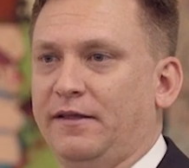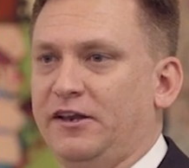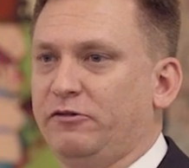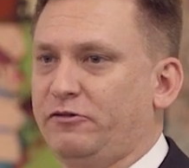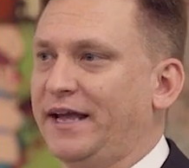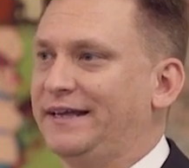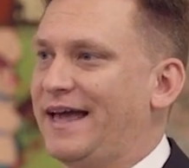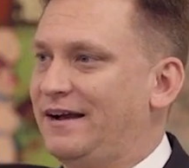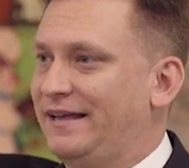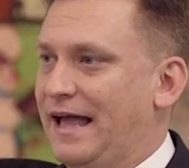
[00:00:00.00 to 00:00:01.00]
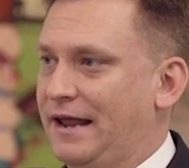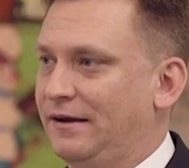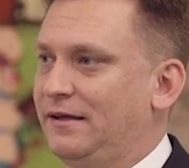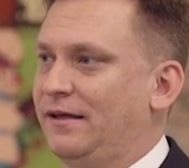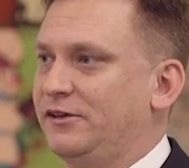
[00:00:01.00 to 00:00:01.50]
And you try and get it again,
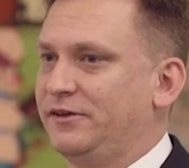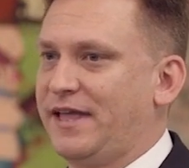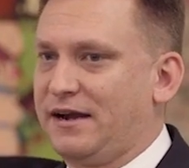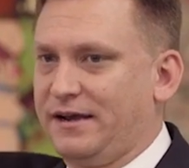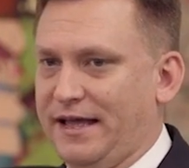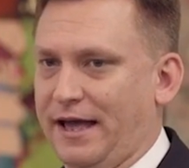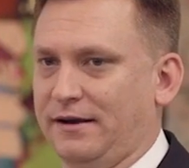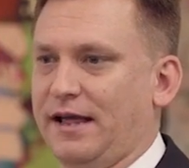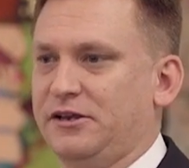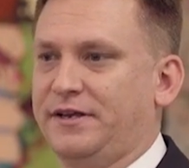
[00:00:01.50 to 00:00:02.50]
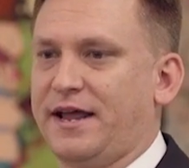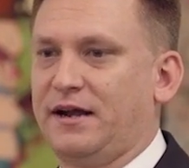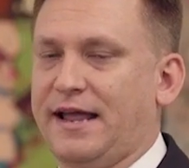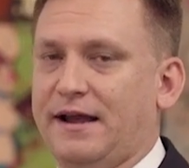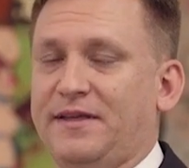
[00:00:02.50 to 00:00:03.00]
and you get it again, and you get it again.